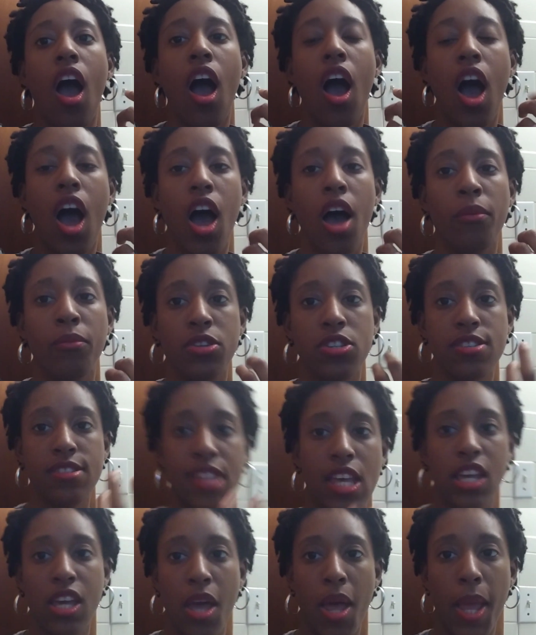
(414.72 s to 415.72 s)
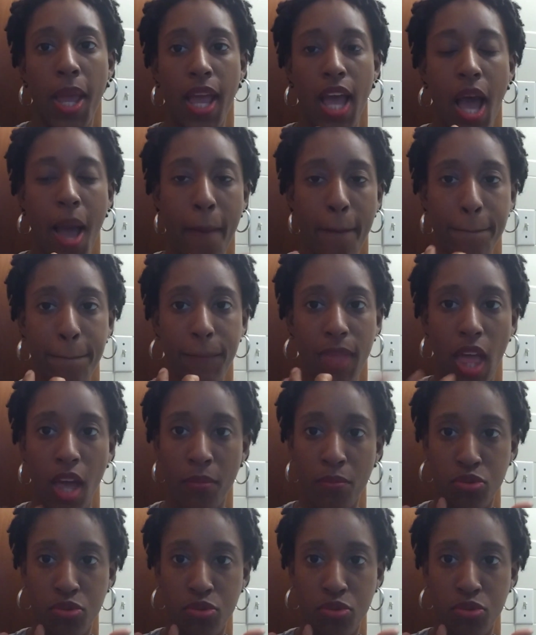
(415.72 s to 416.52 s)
um, which is like a, um,